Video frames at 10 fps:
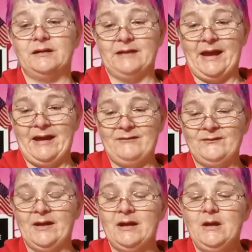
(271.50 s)

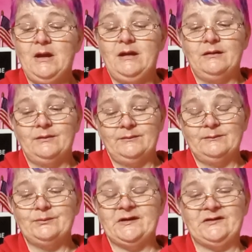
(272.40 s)
alive,
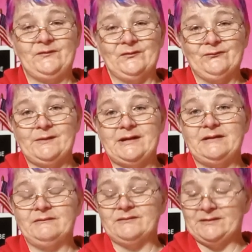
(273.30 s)
please feel free to
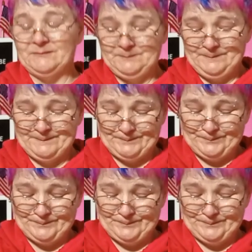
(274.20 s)
use them.